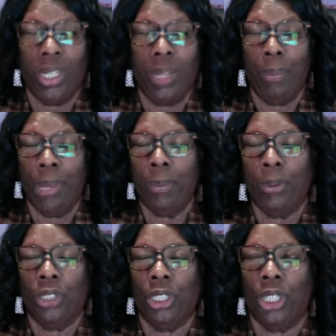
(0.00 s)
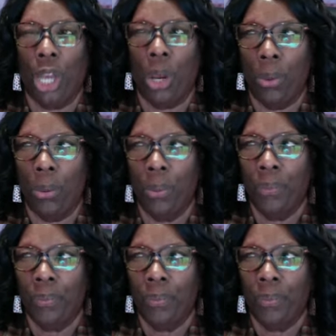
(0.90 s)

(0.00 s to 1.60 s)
and people to go